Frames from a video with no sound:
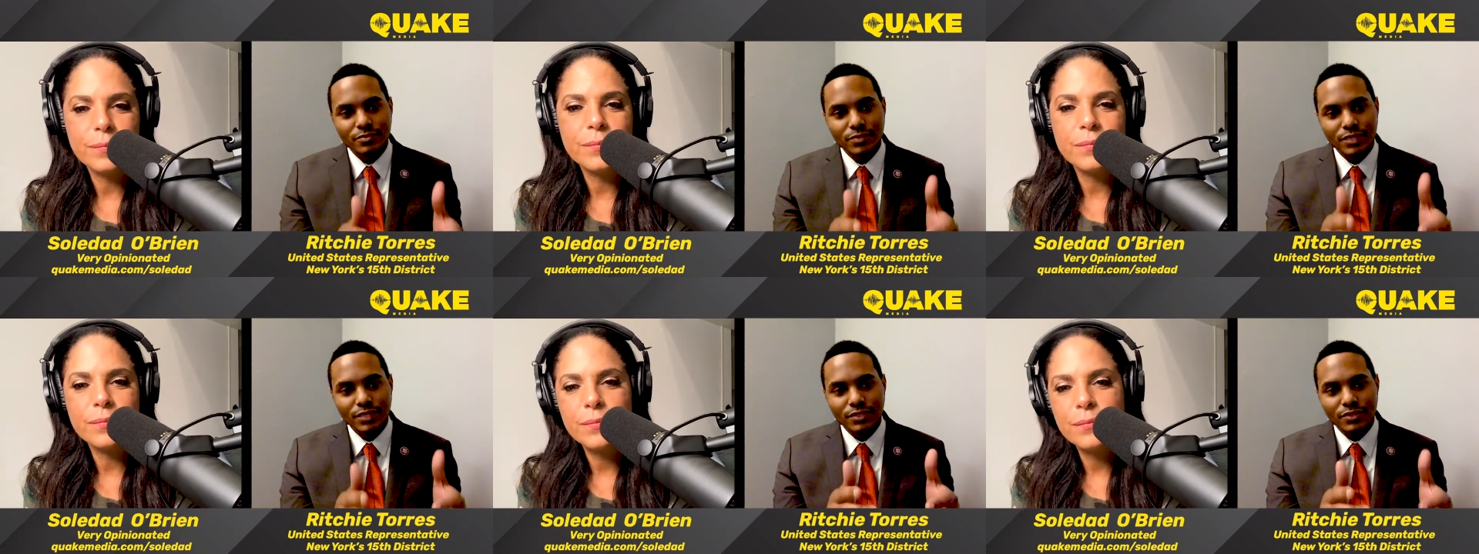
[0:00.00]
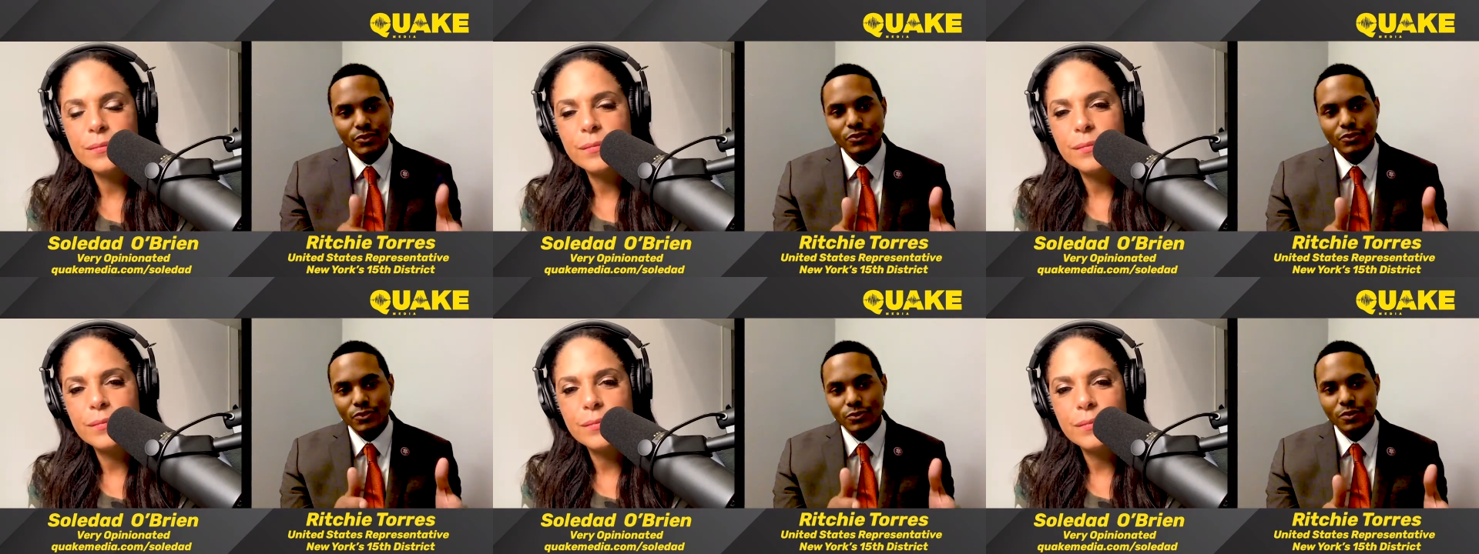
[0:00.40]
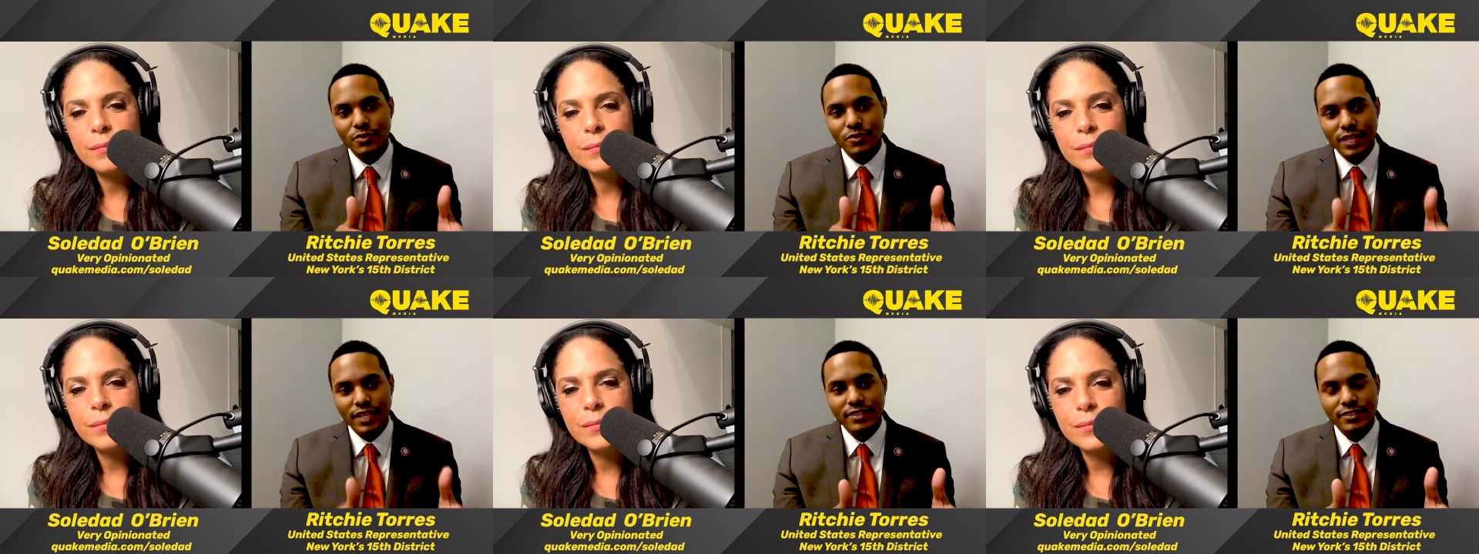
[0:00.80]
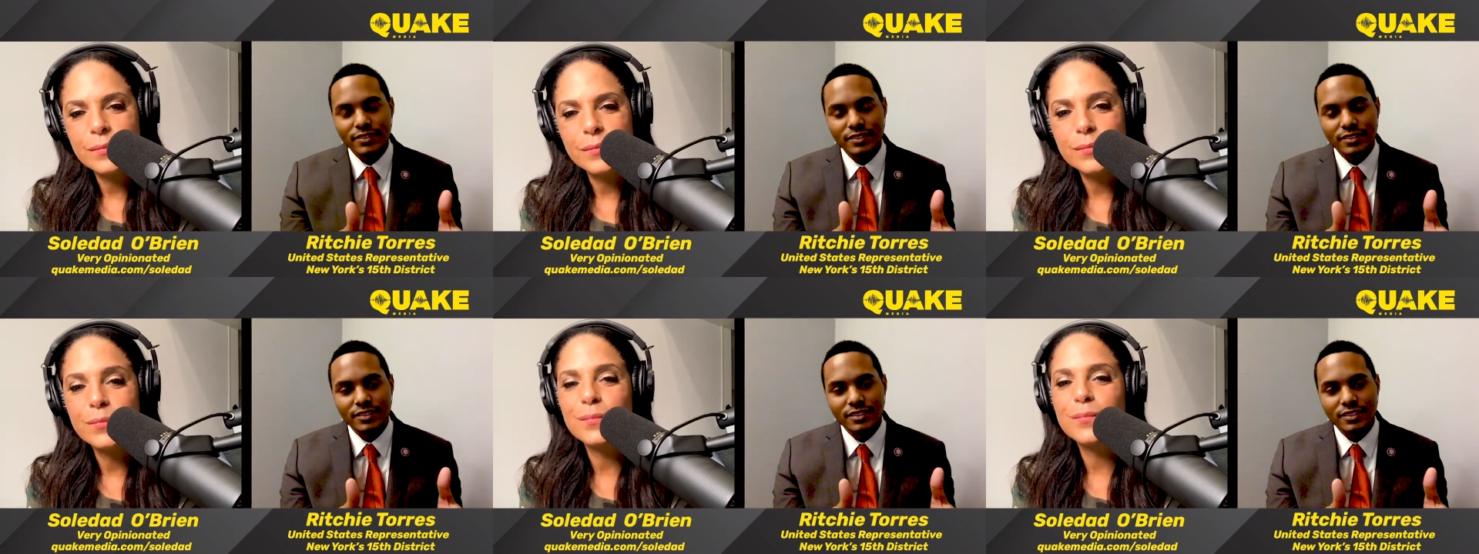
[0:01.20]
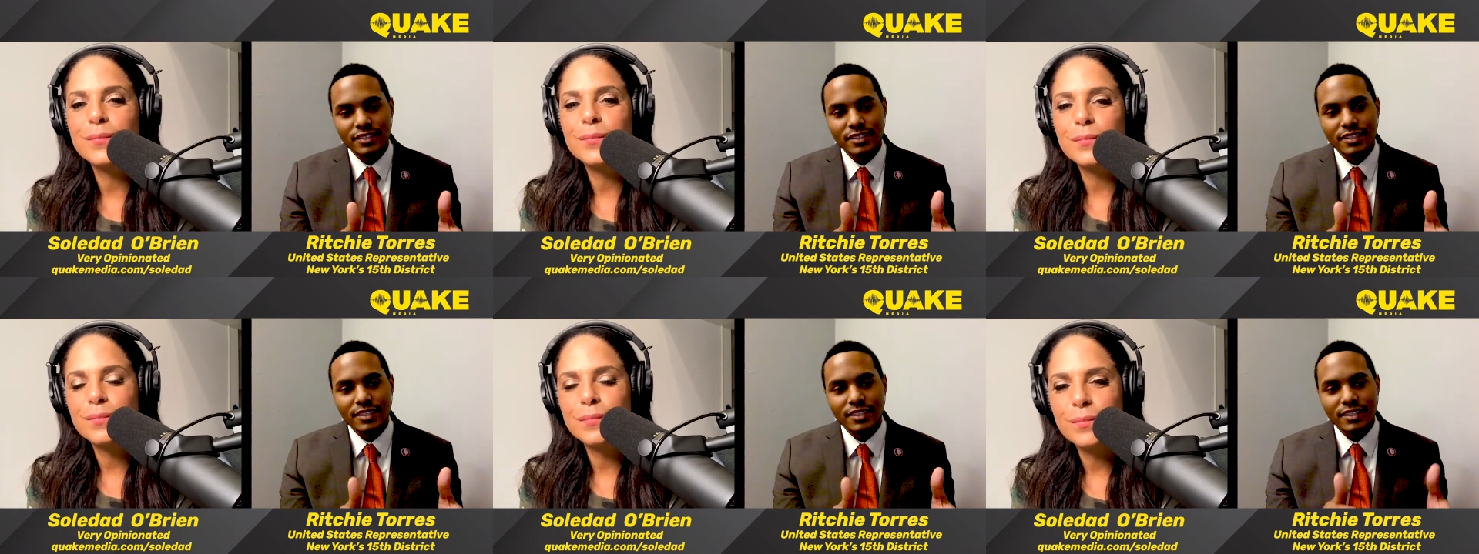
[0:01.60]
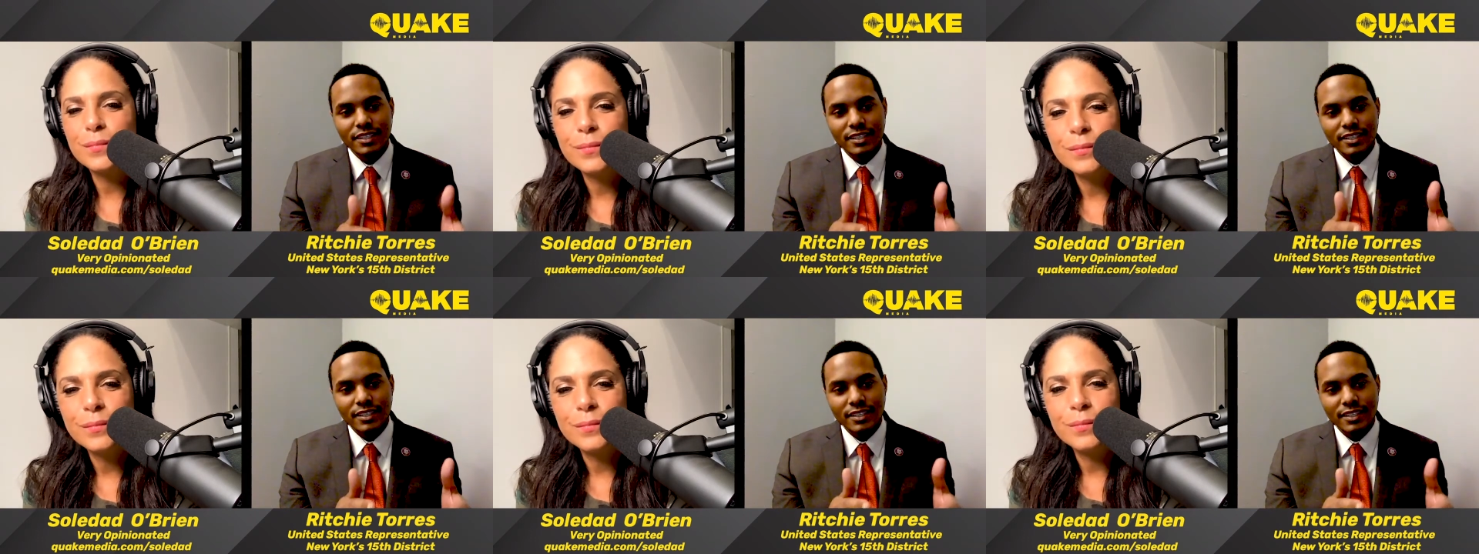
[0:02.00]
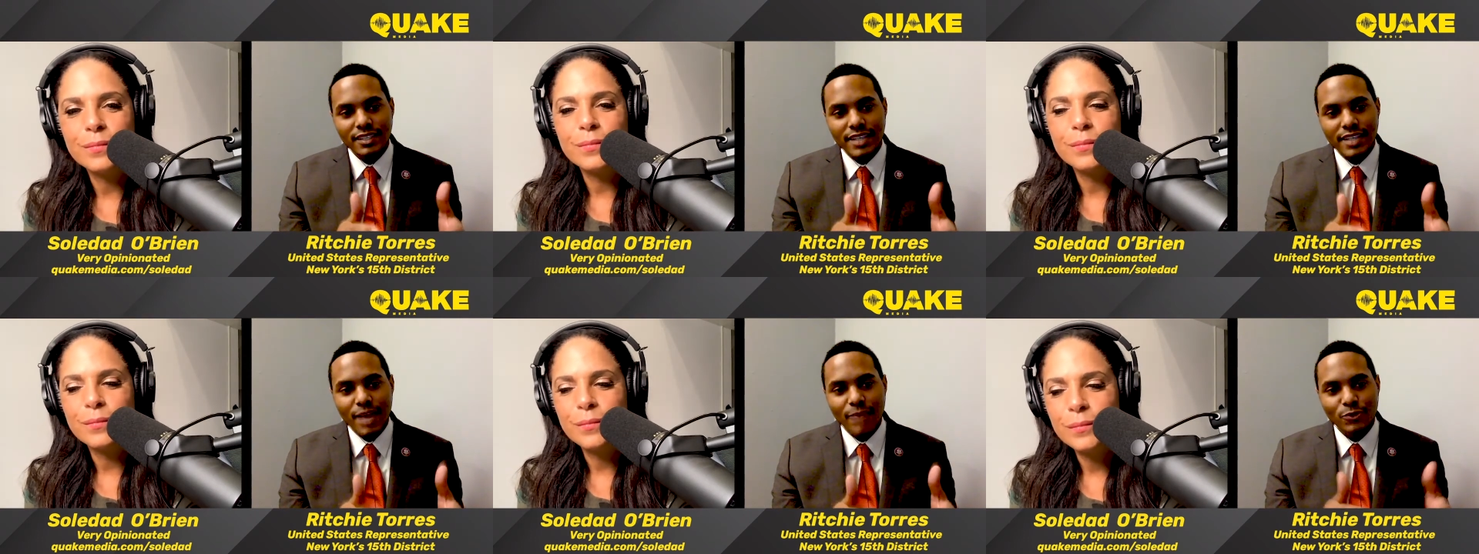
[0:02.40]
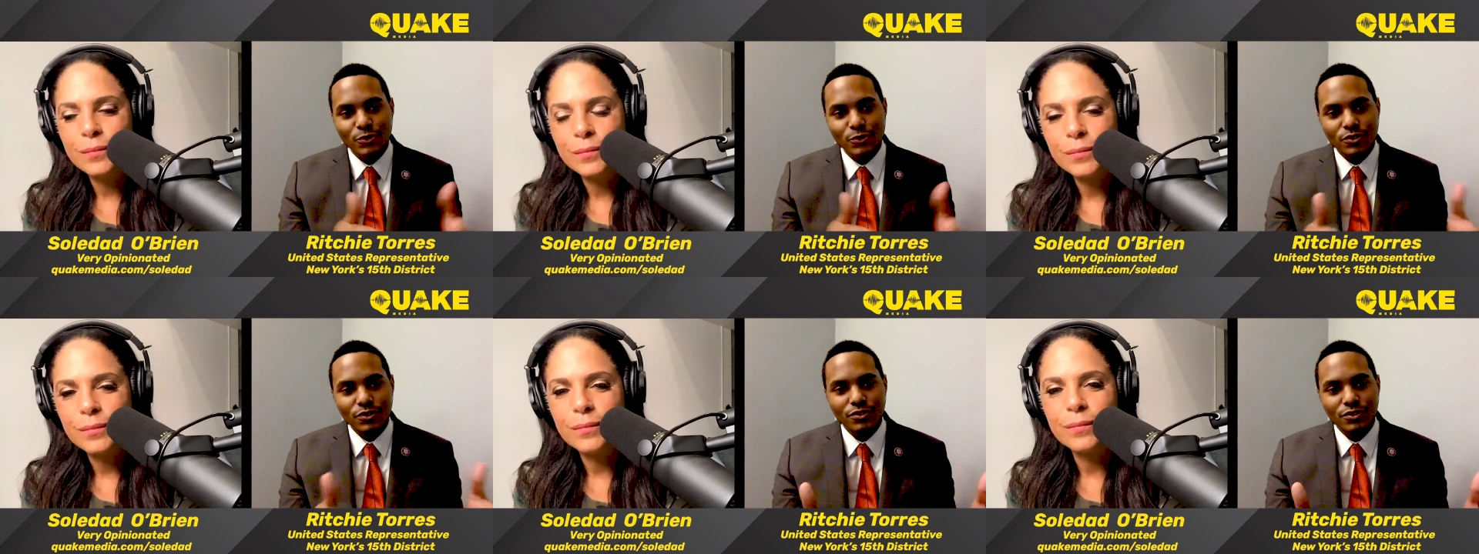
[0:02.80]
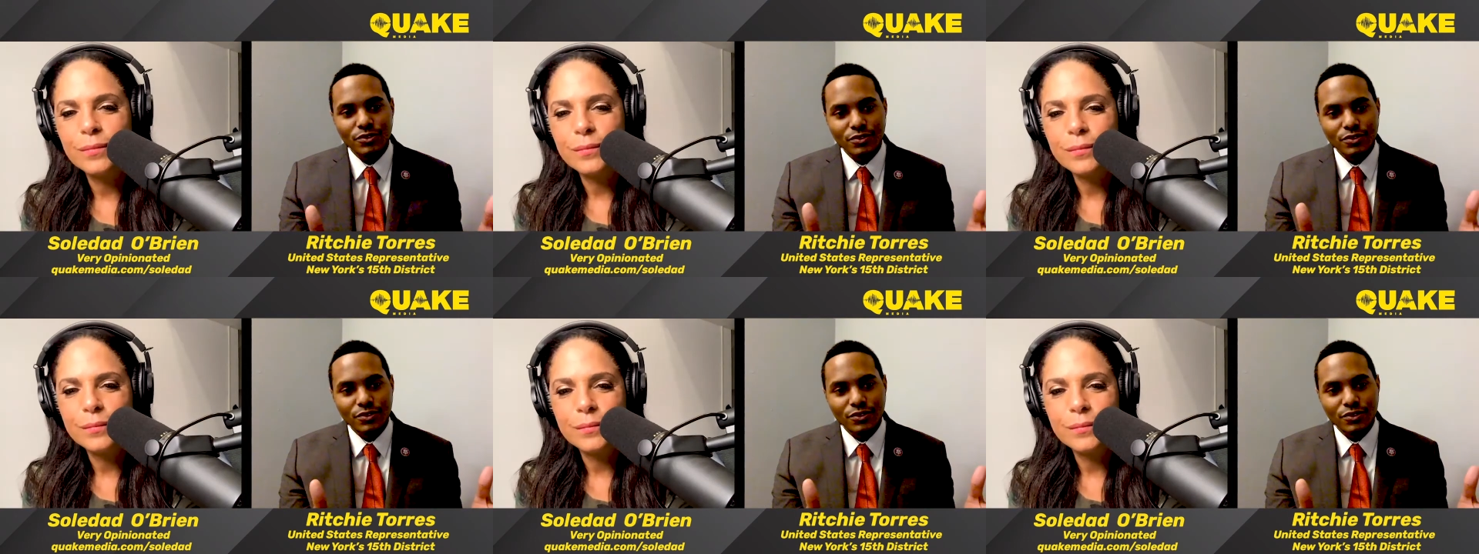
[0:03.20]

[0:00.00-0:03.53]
Speaker 1: because those two events capture